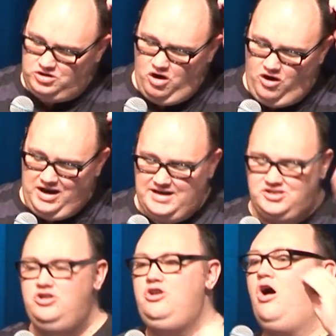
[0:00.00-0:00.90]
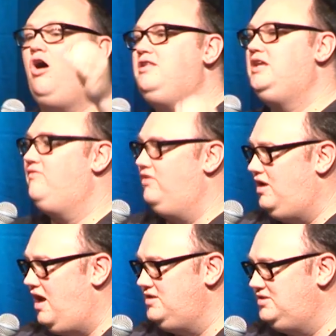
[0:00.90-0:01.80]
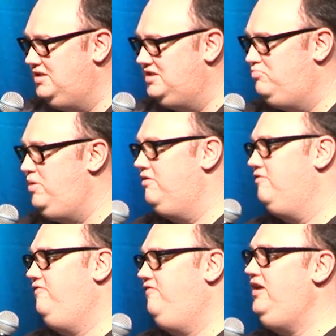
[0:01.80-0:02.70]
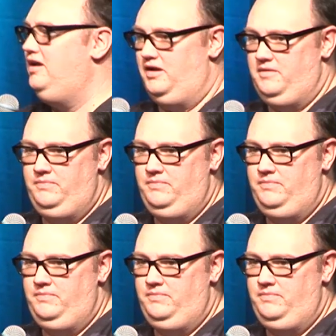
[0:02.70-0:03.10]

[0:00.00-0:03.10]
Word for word: God has not given us a spirit of fear.